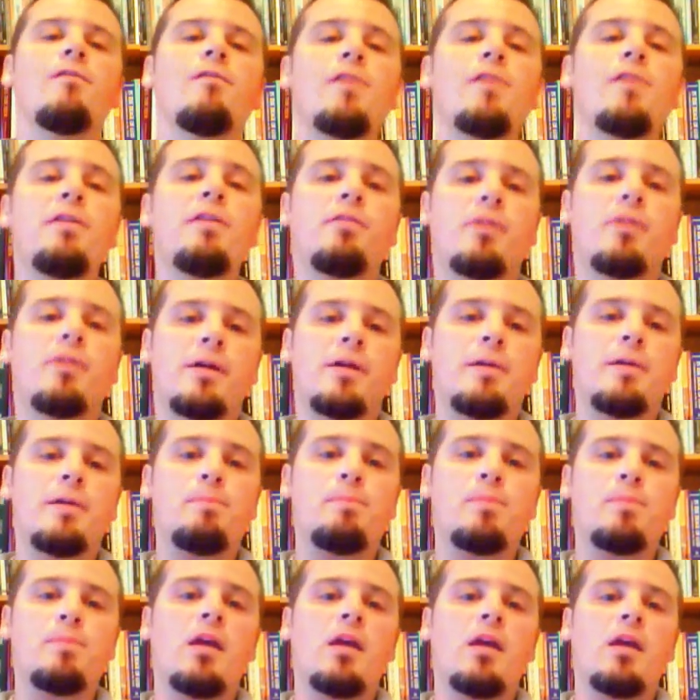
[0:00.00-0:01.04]
Fifthly,
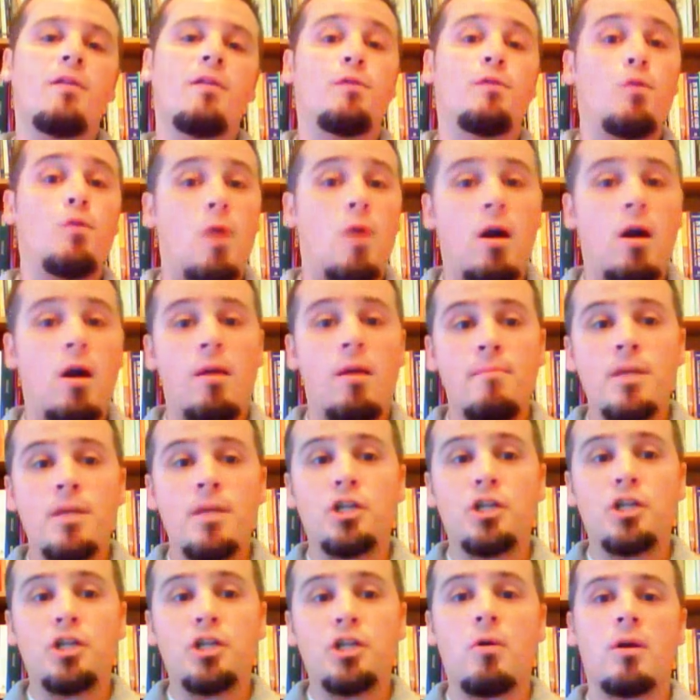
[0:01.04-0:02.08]
if you are a
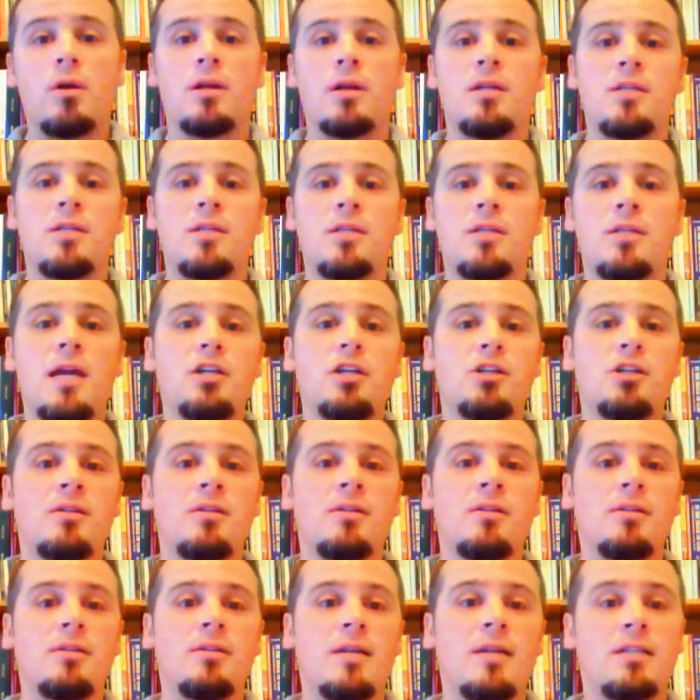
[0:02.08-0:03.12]
mission
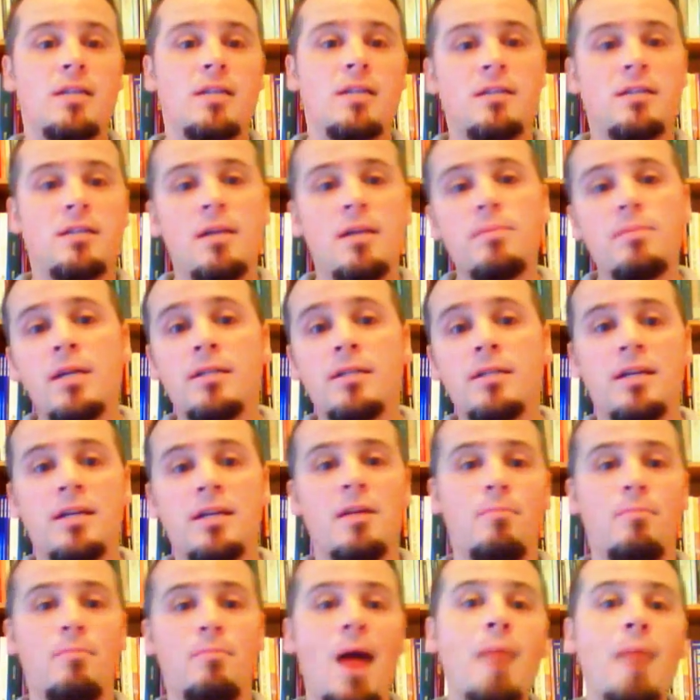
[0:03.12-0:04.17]
organization that's attempting to
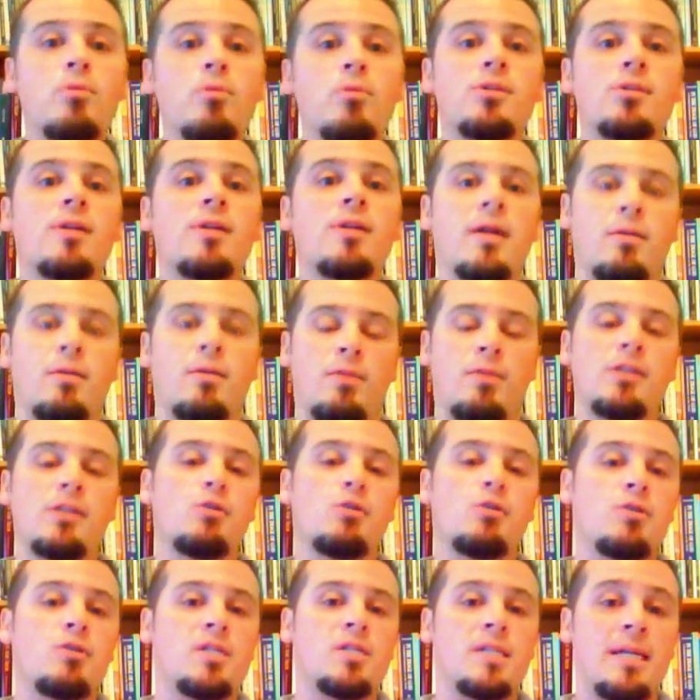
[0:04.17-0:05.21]
get Bible study
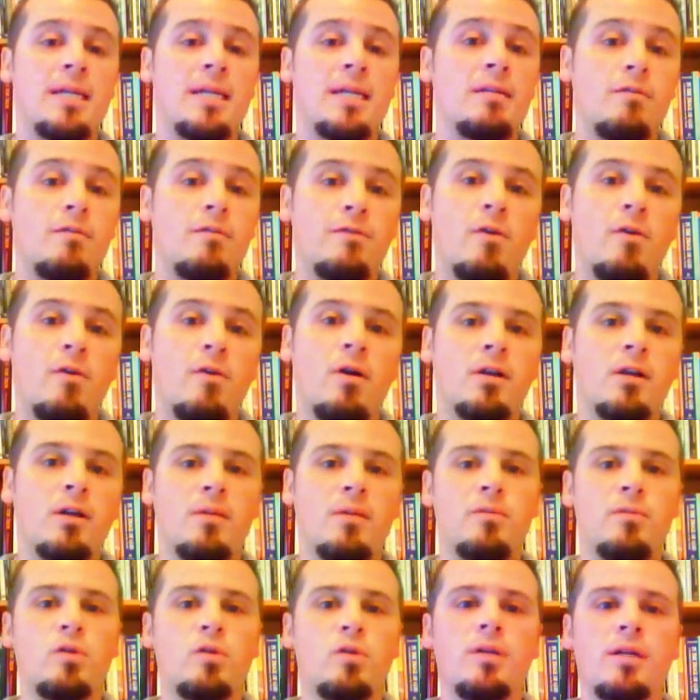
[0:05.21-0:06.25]
resources into foreign
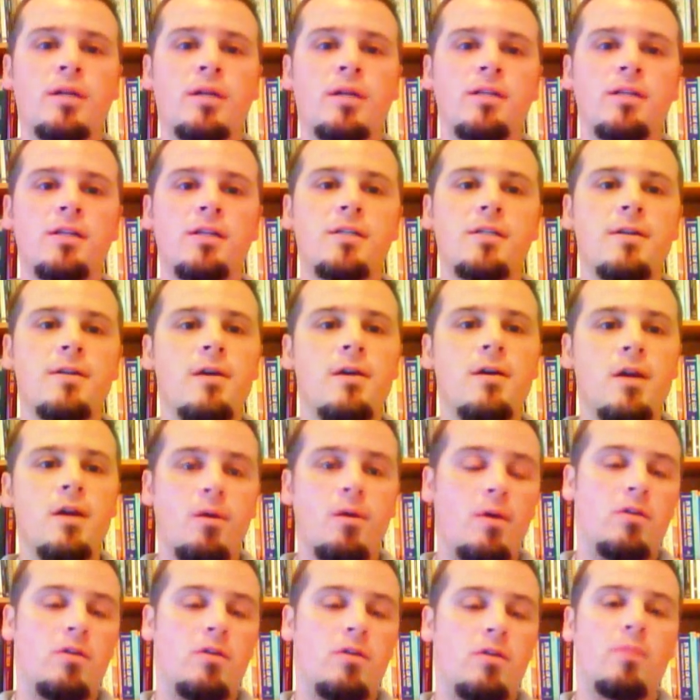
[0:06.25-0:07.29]
communities,
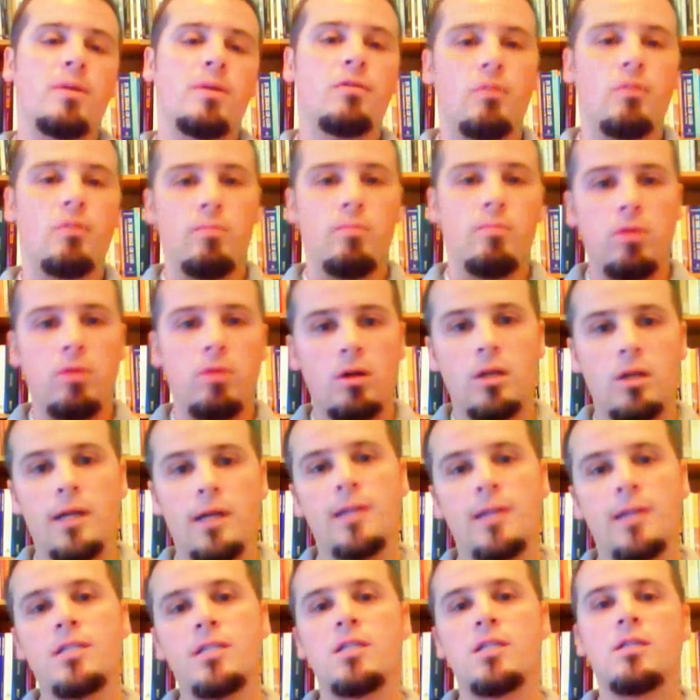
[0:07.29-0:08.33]
whether it be through
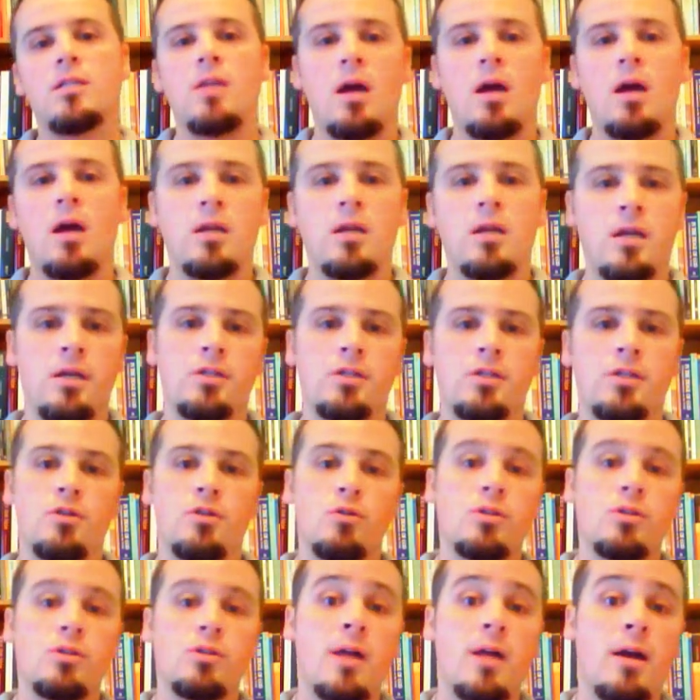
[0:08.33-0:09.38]
booklets, studies,
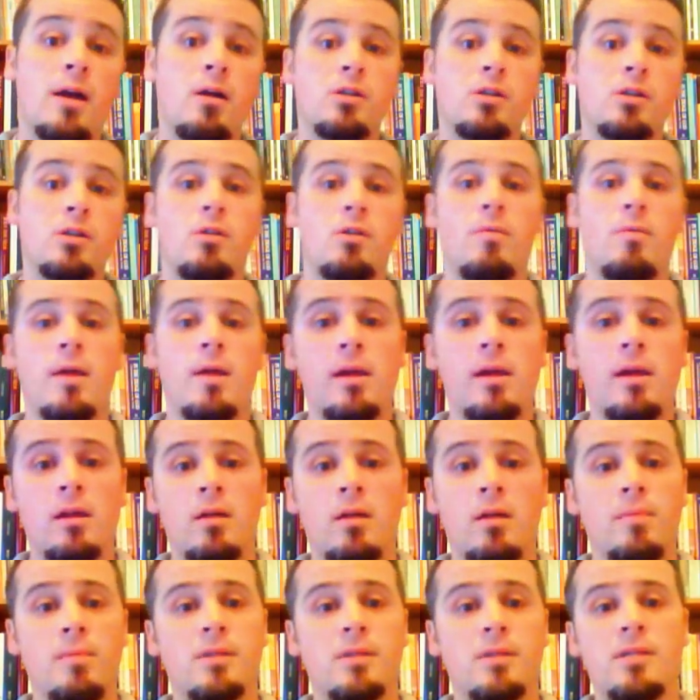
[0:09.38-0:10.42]
newsletters,
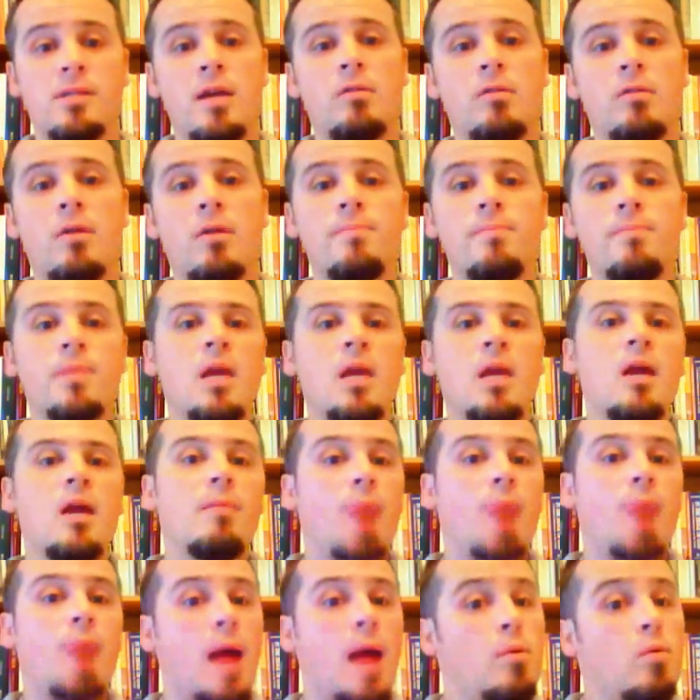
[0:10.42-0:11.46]
curriculum, etc.,
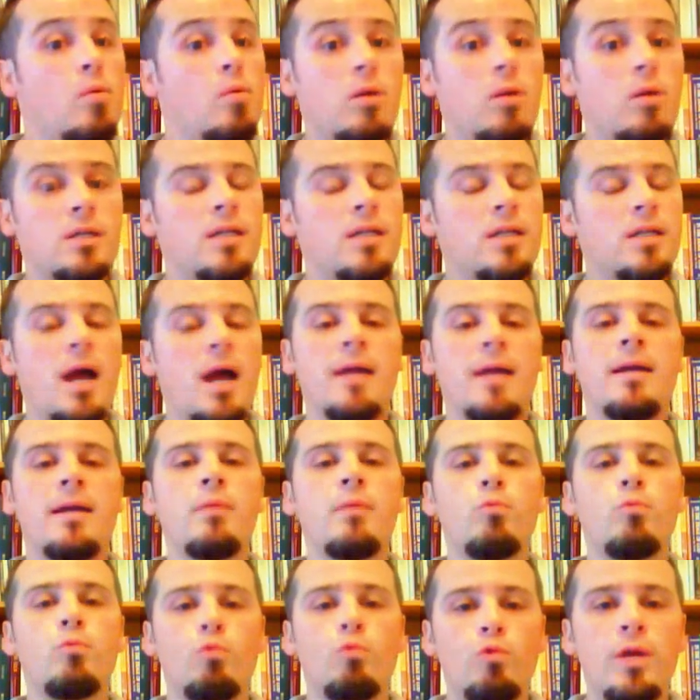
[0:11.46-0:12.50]
Bibleworks 9
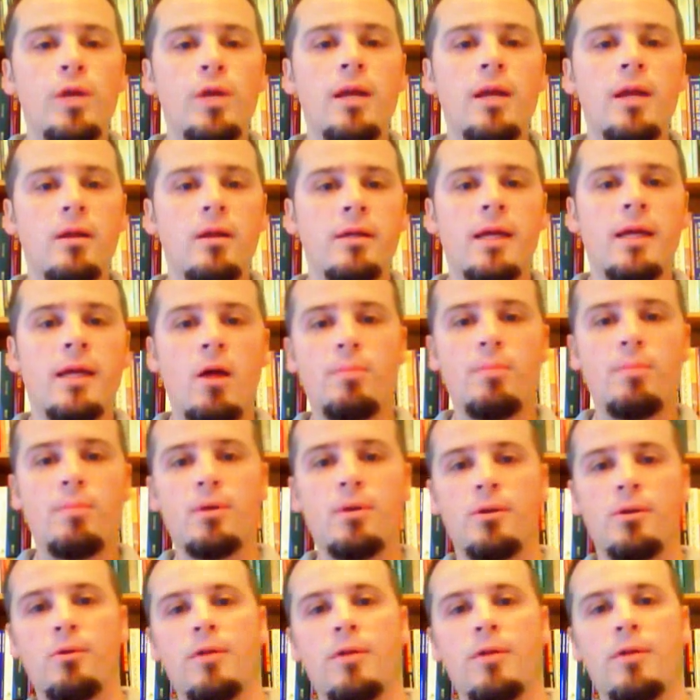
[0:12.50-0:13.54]
can really help
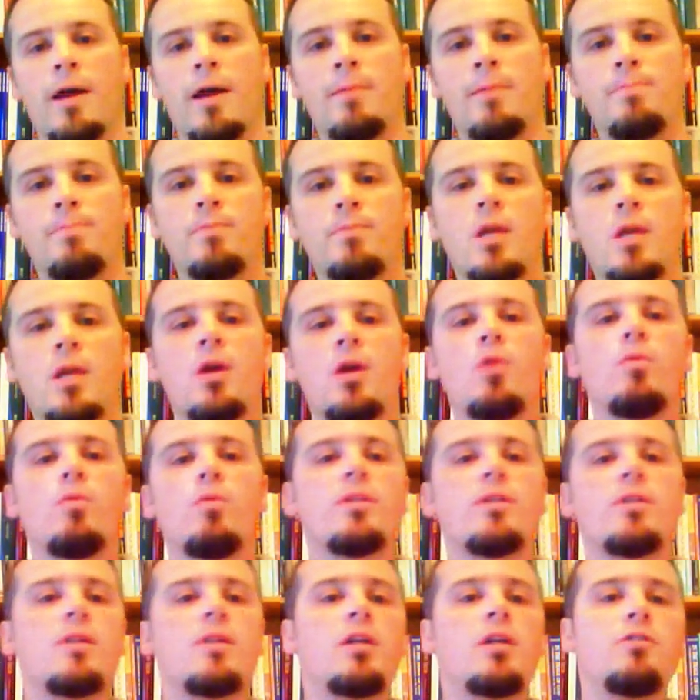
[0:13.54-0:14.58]
you do that.
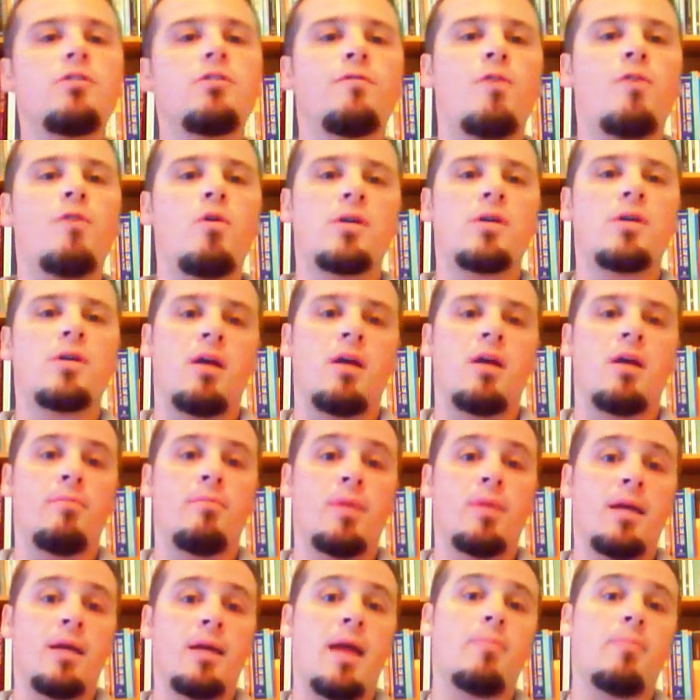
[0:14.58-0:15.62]
With such a focus on
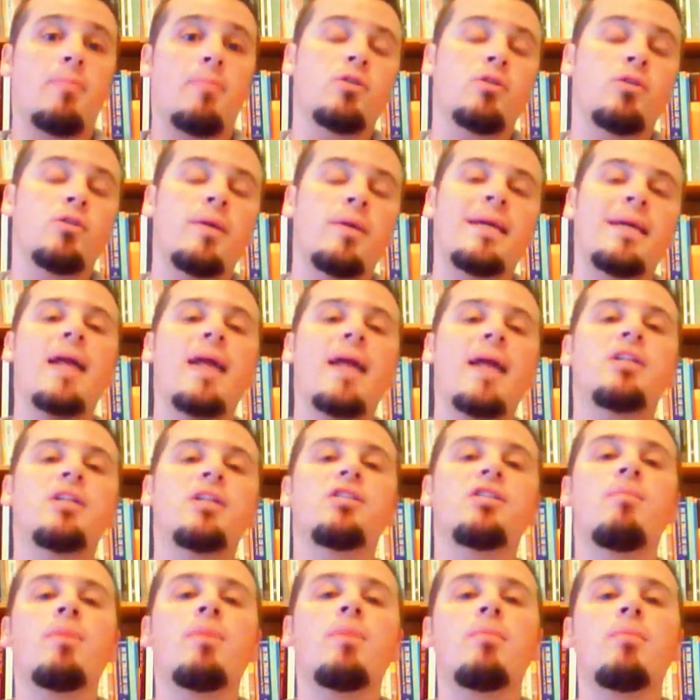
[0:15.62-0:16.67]
being able to
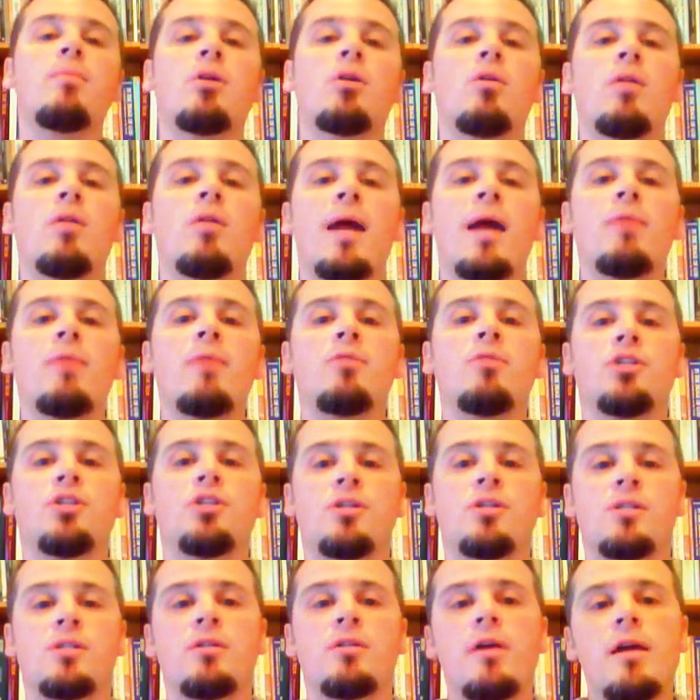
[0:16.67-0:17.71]
engage the biblical
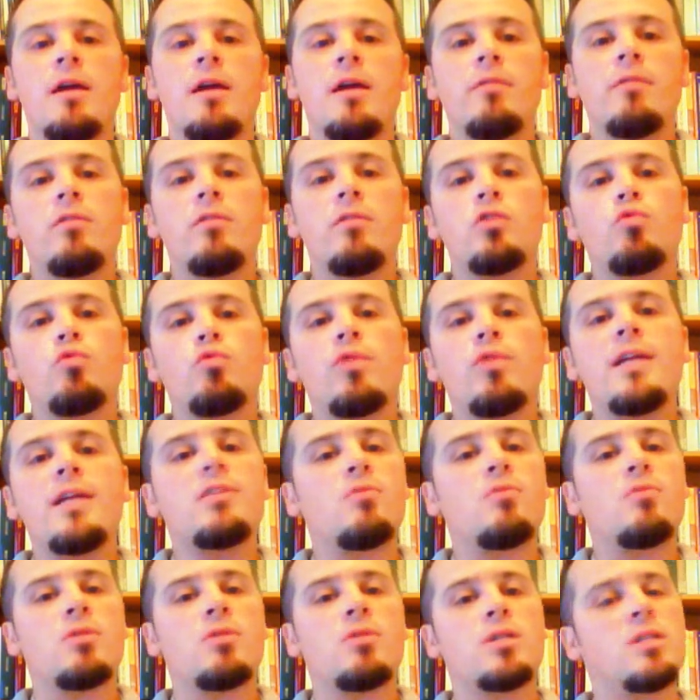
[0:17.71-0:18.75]
languages, this
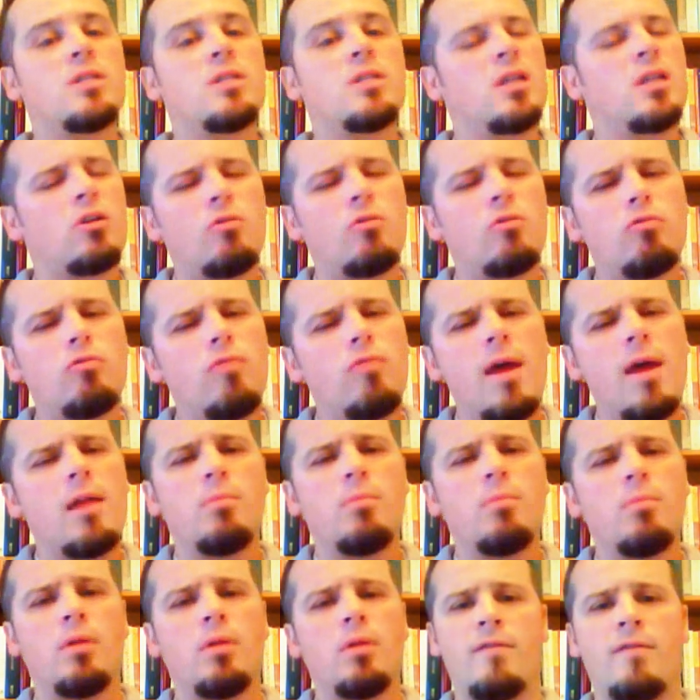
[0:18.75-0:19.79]
resource is
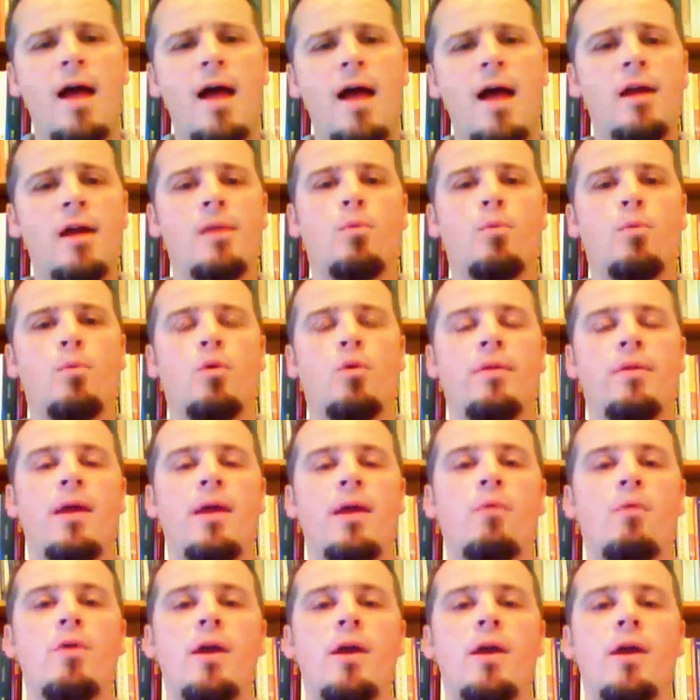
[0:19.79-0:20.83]
incredibly valuable in
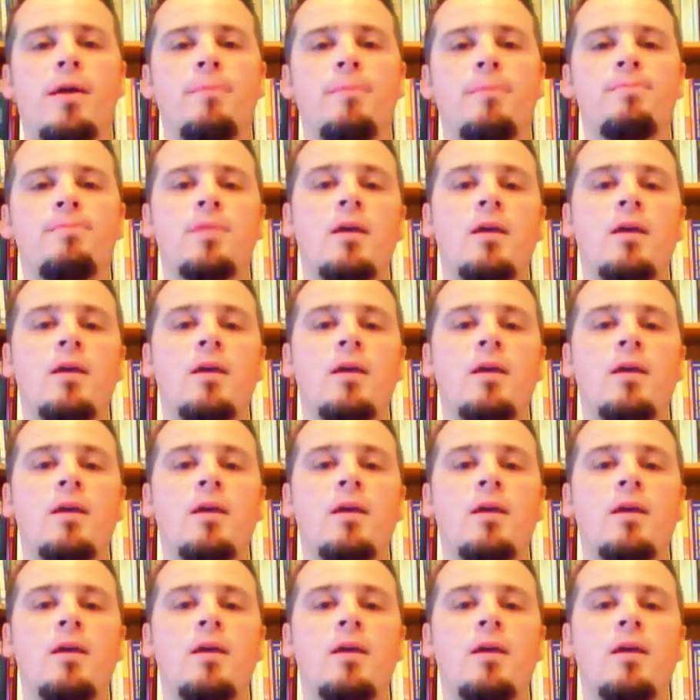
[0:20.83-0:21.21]
that way.